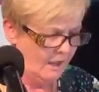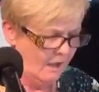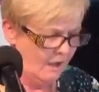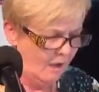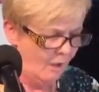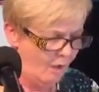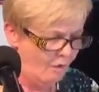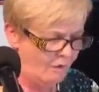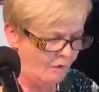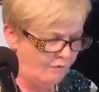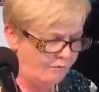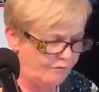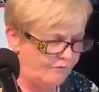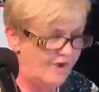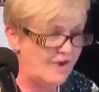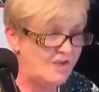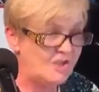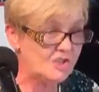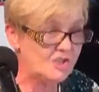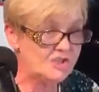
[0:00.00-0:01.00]
Long
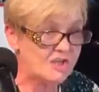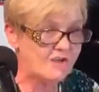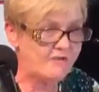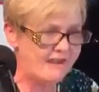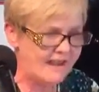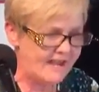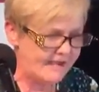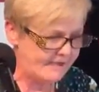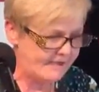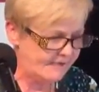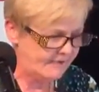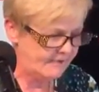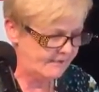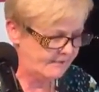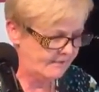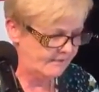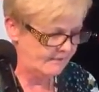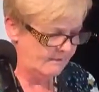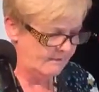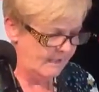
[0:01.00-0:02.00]
fringes are in.
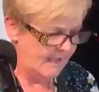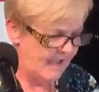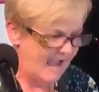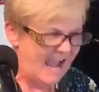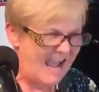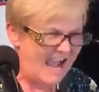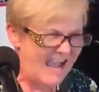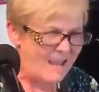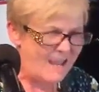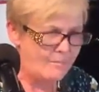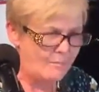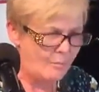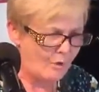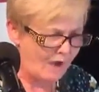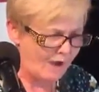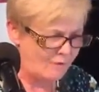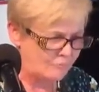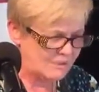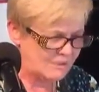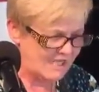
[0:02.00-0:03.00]

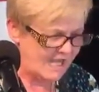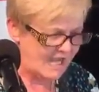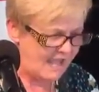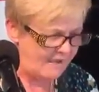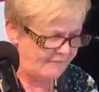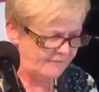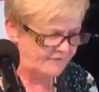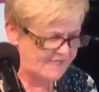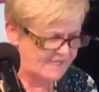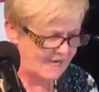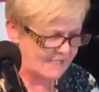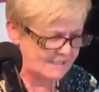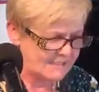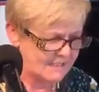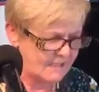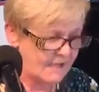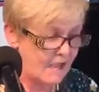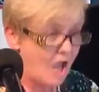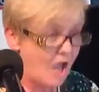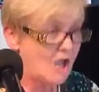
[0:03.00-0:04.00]
Eyebrows laughed at.
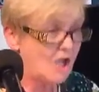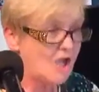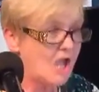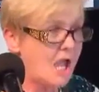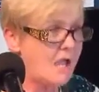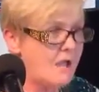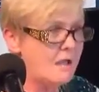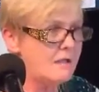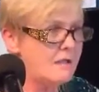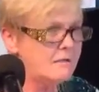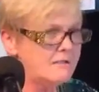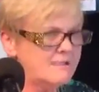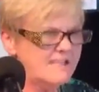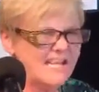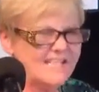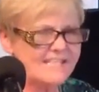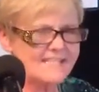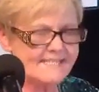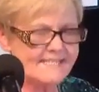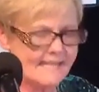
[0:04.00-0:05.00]
Curls a
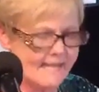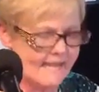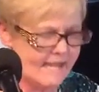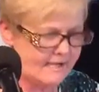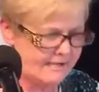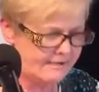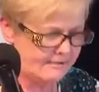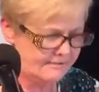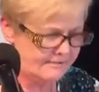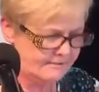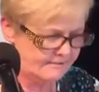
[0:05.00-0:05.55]
sin.